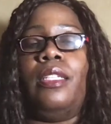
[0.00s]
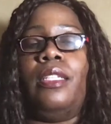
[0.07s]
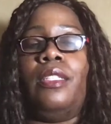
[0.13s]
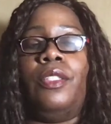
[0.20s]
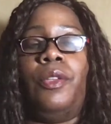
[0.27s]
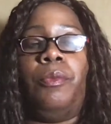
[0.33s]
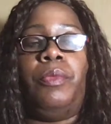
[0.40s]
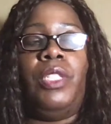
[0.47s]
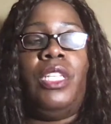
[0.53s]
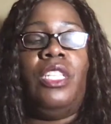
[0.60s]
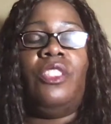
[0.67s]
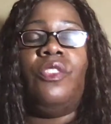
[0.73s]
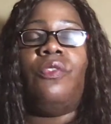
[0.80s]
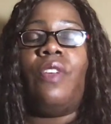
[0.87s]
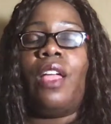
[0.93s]
So
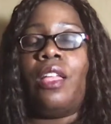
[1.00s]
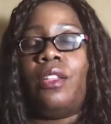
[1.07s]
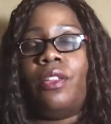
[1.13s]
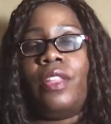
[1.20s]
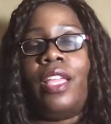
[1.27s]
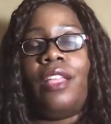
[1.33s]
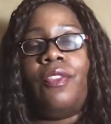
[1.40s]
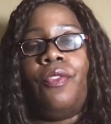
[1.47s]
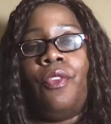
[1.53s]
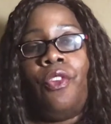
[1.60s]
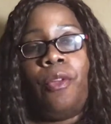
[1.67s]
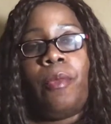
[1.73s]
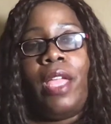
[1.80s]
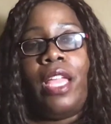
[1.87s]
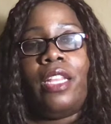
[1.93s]
please follow that
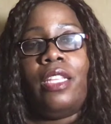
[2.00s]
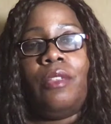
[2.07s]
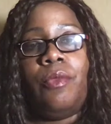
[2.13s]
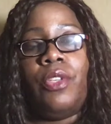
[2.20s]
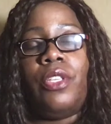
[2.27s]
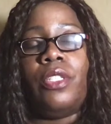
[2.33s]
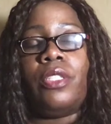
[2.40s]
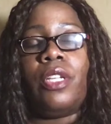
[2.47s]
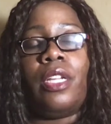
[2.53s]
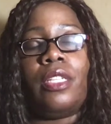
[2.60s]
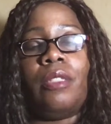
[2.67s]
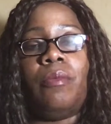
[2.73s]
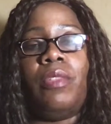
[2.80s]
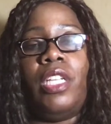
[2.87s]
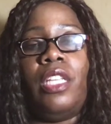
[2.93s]
formatting when you start
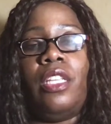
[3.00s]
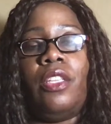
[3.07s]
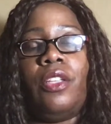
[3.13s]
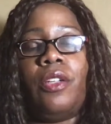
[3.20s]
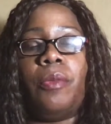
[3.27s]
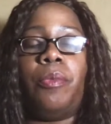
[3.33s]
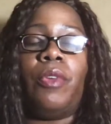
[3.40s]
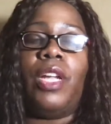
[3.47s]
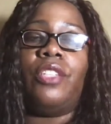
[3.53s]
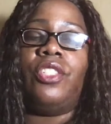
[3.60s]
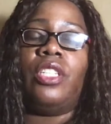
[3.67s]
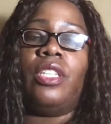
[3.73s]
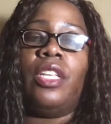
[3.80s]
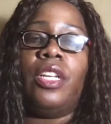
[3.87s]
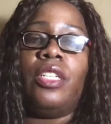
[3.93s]
completing your
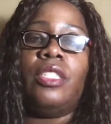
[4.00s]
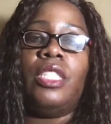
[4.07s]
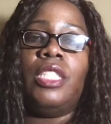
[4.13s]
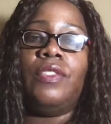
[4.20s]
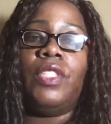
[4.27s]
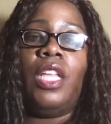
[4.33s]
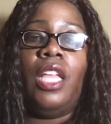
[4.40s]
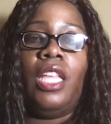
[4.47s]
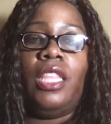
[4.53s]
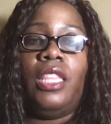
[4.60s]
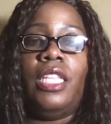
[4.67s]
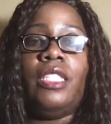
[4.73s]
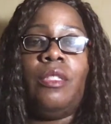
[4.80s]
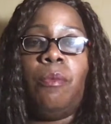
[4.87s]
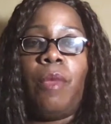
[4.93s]
project narratives.
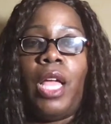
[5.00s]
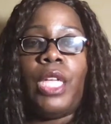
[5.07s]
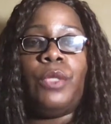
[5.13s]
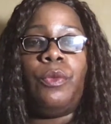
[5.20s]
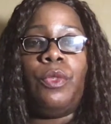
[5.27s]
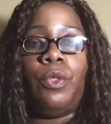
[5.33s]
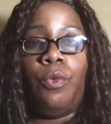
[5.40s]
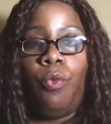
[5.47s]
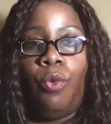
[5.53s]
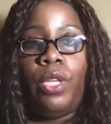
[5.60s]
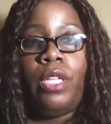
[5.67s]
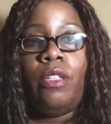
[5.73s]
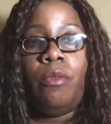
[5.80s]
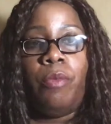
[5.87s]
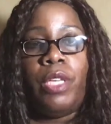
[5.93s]
This module
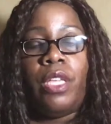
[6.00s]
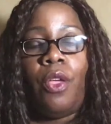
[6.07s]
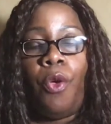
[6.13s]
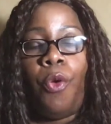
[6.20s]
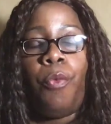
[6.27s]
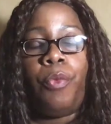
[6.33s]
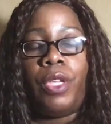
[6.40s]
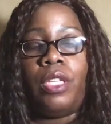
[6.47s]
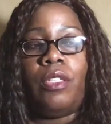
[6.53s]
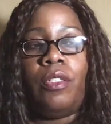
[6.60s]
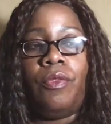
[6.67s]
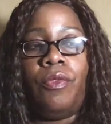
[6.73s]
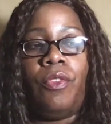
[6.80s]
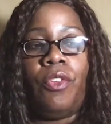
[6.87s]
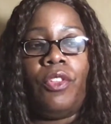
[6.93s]
will be
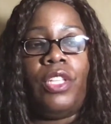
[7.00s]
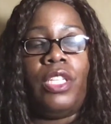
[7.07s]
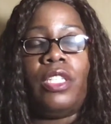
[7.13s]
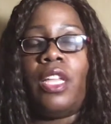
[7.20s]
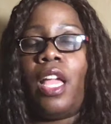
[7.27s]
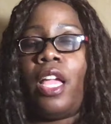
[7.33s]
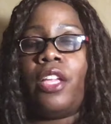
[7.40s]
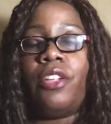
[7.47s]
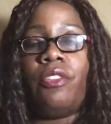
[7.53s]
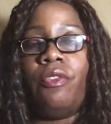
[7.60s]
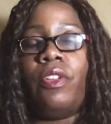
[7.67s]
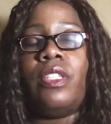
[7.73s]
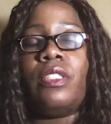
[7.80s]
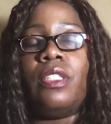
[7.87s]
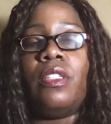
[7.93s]
open for the entire
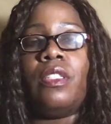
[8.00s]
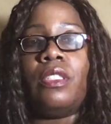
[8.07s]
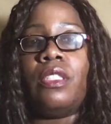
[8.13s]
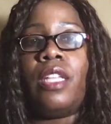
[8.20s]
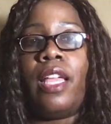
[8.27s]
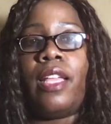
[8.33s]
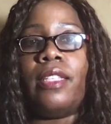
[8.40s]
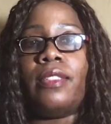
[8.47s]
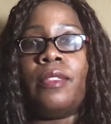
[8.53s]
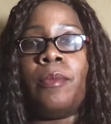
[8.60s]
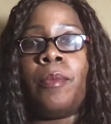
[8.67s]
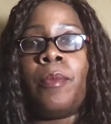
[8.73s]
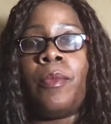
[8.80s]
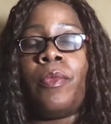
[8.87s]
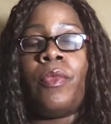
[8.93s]
rest of the class.
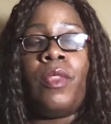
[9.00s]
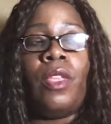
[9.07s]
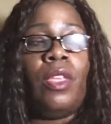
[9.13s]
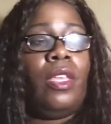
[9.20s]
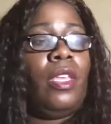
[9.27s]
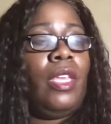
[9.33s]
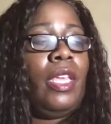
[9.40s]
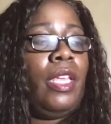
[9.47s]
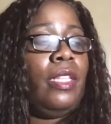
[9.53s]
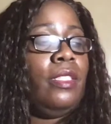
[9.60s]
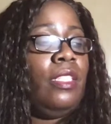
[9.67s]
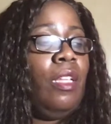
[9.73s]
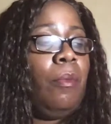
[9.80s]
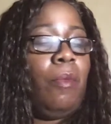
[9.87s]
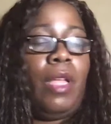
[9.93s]
And
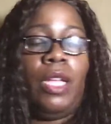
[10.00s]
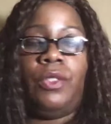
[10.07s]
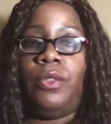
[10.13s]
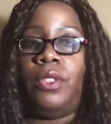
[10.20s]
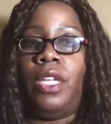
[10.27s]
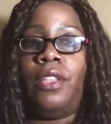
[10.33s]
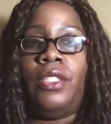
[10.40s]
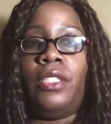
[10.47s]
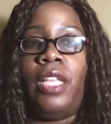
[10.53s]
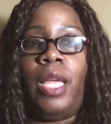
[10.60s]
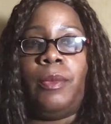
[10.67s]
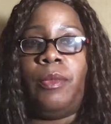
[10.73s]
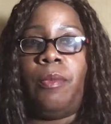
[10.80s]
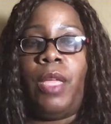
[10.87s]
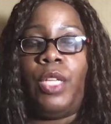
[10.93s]
some modules, other
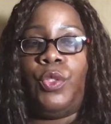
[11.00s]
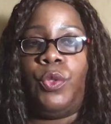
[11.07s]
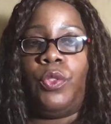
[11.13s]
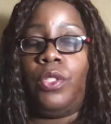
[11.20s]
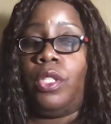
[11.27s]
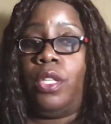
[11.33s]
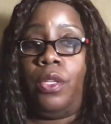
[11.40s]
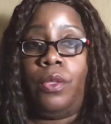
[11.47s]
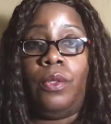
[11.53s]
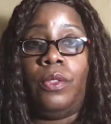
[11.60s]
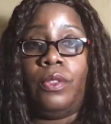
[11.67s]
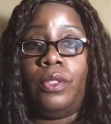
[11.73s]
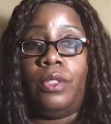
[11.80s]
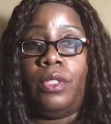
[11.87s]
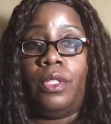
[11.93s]
times modules
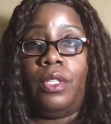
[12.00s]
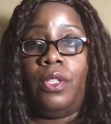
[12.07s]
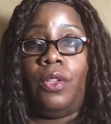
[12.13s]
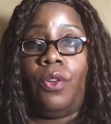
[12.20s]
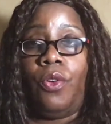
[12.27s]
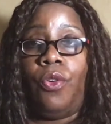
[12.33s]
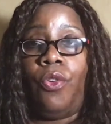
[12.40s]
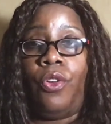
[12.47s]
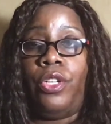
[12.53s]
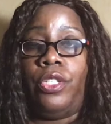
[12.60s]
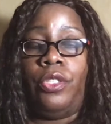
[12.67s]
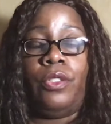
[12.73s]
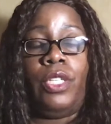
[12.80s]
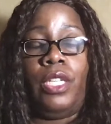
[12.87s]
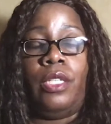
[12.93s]
close, or
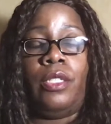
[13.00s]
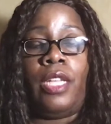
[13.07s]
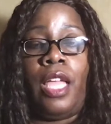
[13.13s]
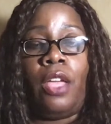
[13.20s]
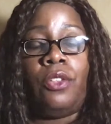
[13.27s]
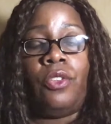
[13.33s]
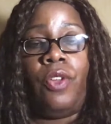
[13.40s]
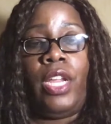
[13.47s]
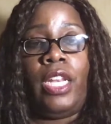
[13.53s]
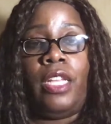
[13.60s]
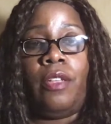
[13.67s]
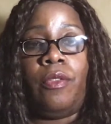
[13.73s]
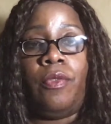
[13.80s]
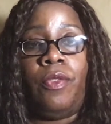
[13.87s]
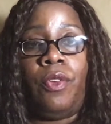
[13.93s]
you'll get
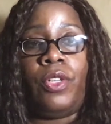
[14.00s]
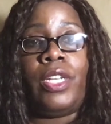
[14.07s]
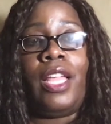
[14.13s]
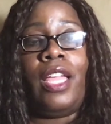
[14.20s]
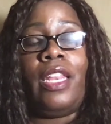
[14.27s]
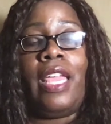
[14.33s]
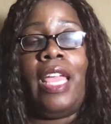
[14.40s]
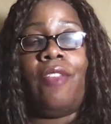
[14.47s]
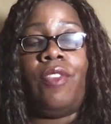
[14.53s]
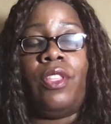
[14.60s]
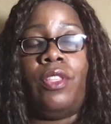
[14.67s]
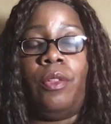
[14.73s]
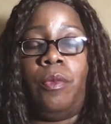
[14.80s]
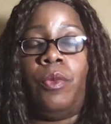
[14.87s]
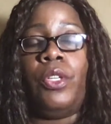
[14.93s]
downgraded for not
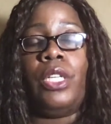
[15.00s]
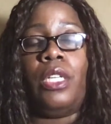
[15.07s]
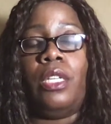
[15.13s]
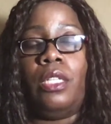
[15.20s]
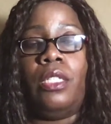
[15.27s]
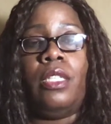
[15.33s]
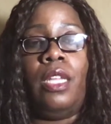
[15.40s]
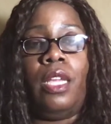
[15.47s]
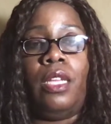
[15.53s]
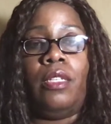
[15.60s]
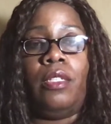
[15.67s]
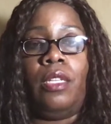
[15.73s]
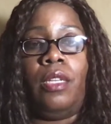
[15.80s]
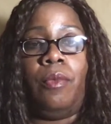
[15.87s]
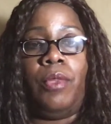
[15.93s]
having the work
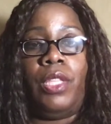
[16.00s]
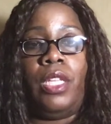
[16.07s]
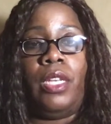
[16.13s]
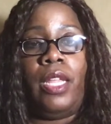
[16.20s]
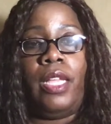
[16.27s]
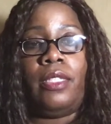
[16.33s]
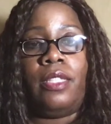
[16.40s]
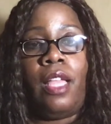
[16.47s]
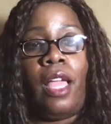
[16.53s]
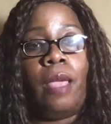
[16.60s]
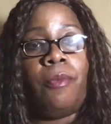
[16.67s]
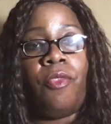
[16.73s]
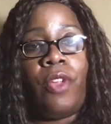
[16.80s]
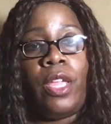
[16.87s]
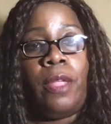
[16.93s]
done within that
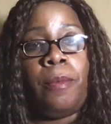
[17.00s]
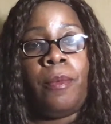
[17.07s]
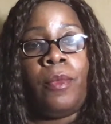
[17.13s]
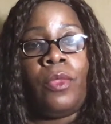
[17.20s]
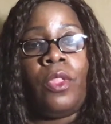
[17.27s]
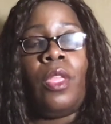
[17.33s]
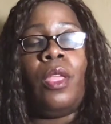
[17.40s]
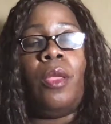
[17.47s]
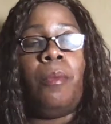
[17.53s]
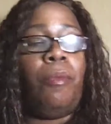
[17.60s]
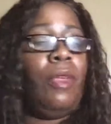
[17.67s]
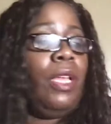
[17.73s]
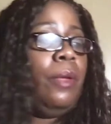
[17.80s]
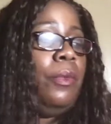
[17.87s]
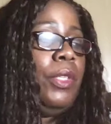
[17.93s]
time frame.
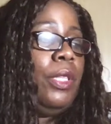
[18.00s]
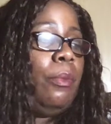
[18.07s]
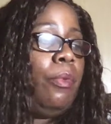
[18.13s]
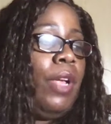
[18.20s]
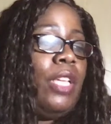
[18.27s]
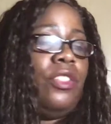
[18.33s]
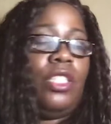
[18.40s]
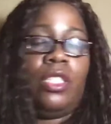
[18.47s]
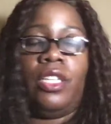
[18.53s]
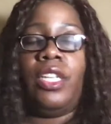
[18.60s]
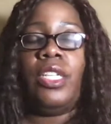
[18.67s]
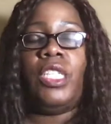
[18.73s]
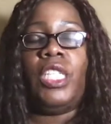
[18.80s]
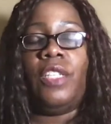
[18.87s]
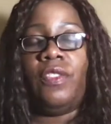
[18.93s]
But with the project
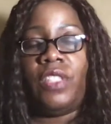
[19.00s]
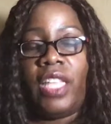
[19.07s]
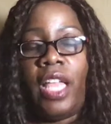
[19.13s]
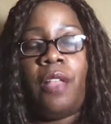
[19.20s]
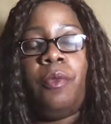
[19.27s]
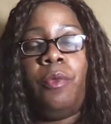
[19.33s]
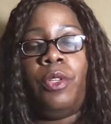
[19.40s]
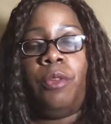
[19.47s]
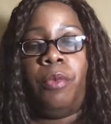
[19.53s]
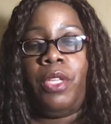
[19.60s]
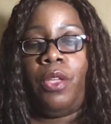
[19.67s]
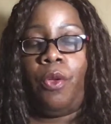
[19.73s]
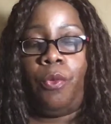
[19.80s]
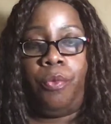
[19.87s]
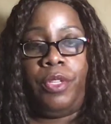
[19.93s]
narratives, that will be
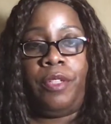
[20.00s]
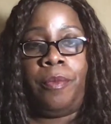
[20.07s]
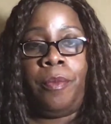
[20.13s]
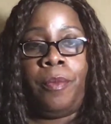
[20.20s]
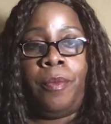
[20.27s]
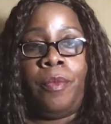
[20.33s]
open